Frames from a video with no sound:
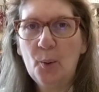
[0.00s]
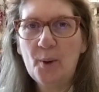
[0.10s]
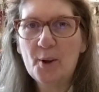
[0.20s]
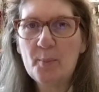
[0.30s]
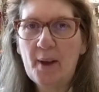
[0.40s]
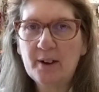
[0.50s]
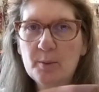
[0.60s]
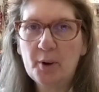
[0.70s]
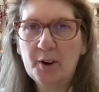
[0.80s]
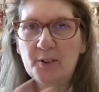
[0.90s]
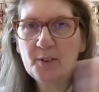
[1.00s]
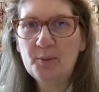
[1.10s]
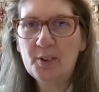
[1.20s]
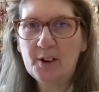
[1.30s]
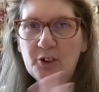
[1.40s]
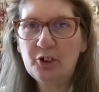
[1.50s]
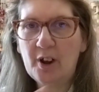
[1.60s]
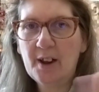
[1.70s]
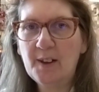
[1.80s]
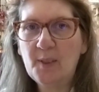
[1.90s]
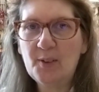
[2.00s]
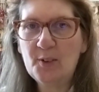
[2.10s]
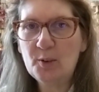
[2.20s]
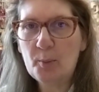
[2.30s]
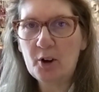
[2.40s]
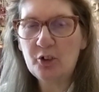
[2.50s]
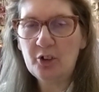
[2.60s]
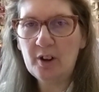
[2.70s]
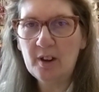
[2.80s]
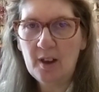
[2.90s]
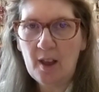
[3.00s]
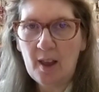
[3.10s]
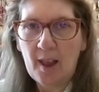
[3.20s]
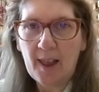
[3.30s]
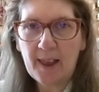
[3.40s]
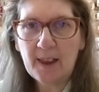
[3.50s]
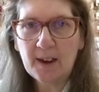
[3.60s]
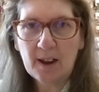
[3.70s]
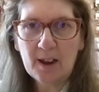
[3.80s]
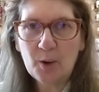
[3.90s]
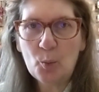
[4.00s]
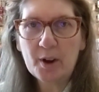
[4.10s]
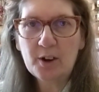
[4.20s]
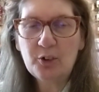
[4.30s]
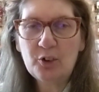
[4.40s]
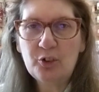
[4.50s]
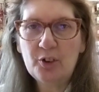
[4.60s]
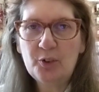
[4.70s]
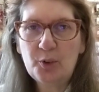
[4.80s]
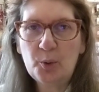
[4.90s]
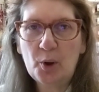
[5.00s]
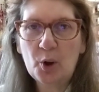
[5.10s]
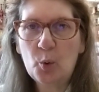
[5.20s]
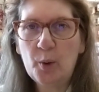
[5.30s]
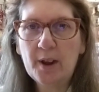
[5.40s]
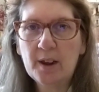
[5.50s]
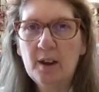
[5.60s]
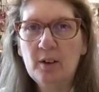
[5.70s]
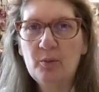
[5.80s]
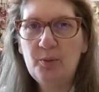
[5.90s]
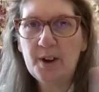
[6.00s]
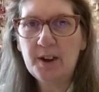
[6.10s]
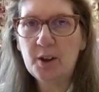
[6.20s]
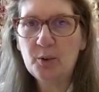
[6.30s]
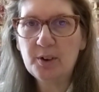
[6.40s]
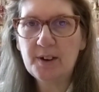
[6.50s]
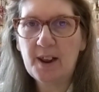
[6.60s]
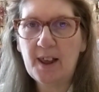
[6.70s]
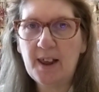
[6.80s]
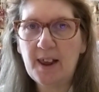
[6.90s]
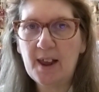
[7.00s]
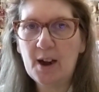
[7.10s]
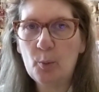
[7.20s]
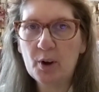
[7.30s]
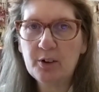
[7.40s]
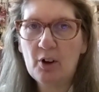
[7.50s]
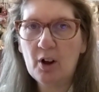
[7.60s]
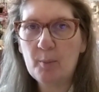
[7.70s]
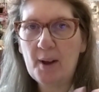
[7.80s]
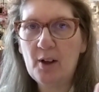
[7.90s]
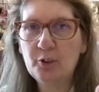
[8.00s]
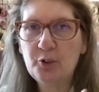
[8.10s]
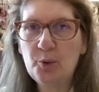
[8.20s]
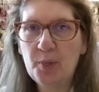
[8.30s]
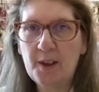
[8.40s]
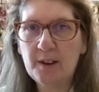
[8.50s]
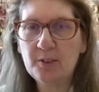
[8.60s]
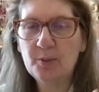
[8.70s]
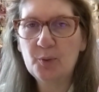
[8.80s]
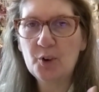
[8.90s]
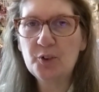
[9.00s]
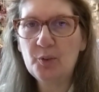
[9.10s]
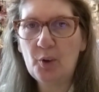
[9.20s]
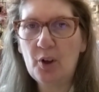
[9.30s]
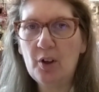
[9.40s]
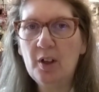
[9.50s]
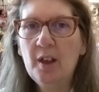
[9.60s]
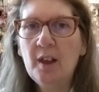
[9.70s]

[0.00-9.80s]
Welcome back to Markets of Sunshine. This is Marcia, and I wanted to just do a quick video today, and I want to talk about two things. First of all,